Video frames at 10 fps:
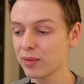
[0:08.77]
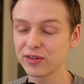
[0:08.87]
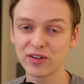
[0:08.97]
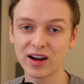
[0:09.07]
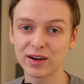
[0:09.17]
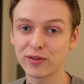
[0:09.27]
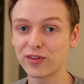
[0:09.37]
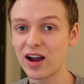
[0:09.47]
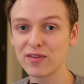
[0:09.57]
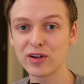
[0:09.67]
find
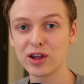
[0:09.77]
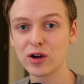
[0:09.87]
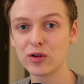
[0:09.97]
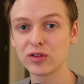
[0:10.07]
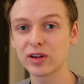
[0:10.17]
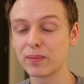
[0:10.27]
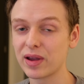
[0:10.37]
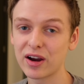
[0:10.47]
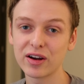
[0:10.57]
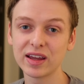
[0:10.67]
5 videos
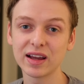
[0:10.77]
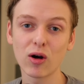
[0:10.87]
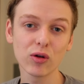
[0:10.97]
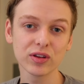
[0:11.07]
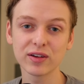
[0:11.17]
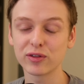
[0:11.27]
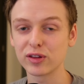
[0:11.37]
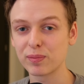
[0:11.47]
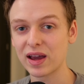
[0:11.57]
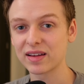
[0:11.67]
comparing all the different
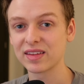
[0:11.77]
specs.